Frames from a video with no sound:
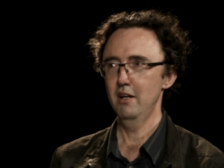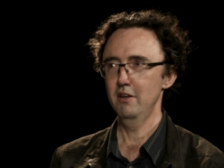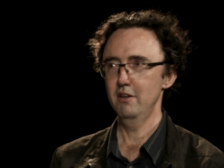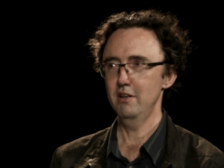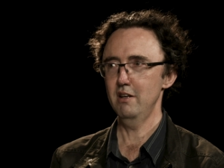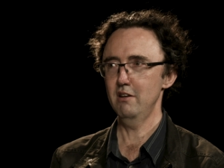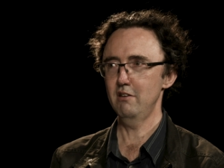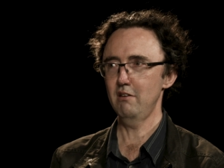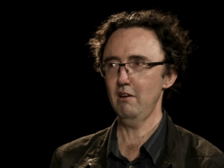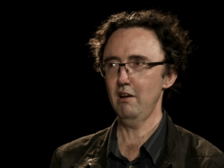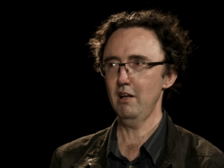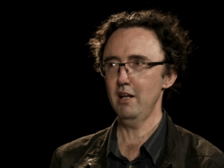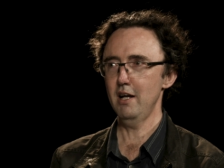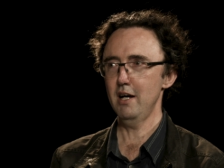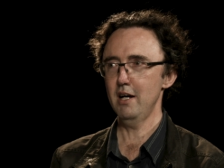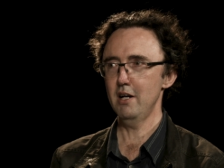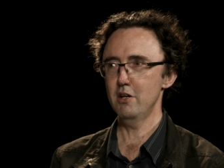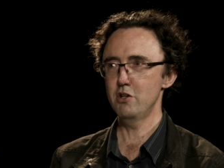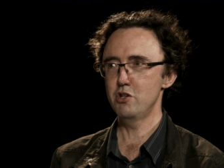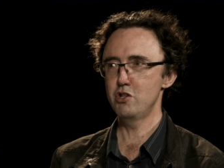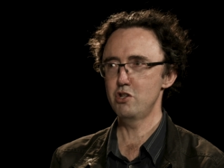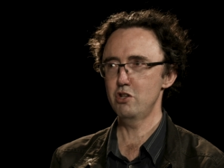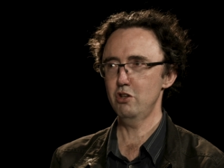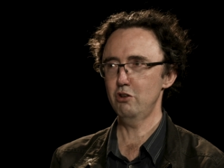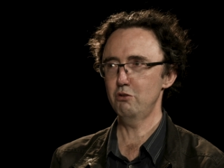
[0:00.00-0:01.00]
there's a
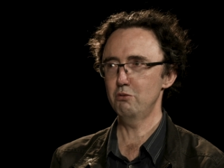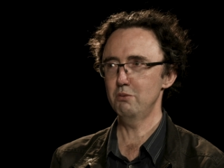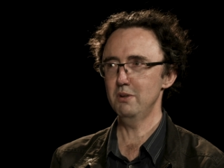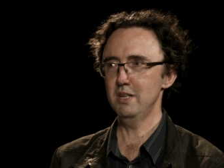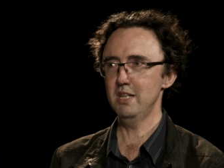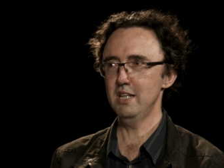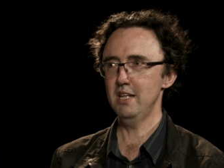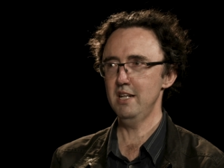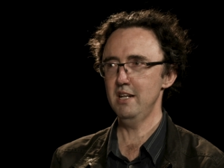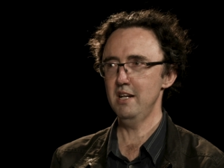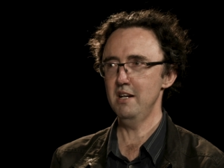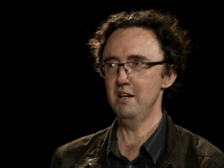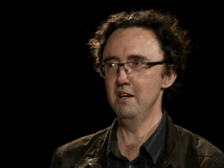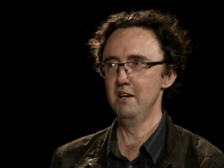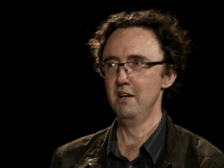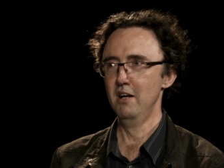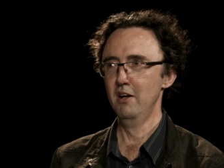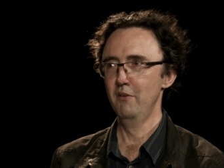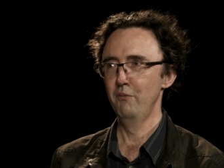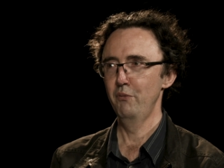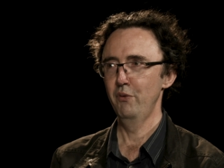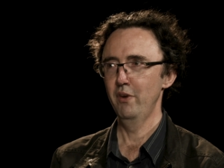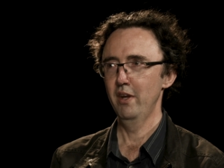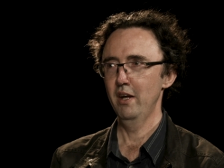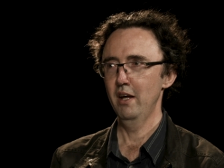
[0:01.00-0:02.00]
large screen
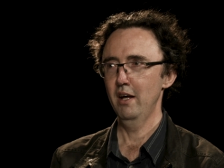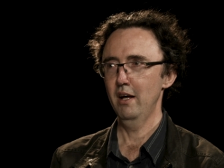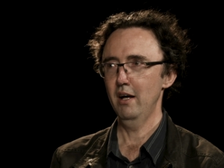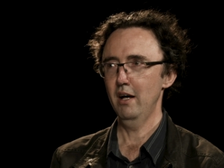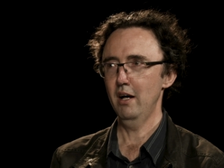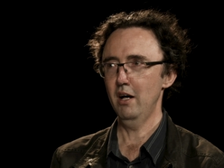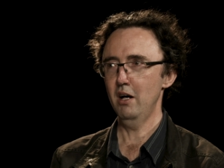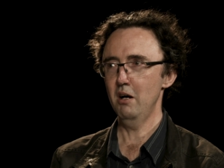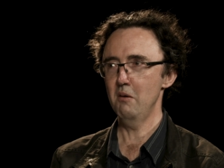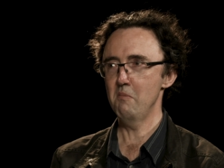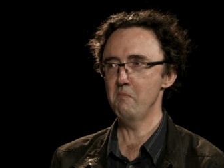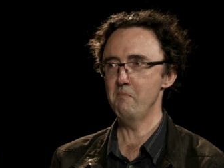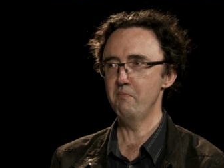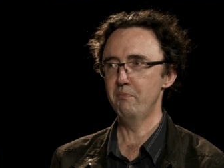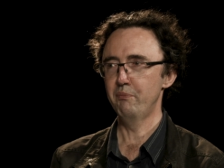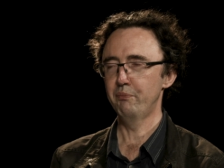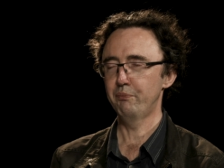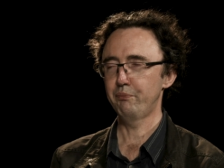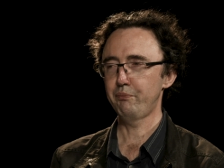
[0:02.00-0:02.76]
um,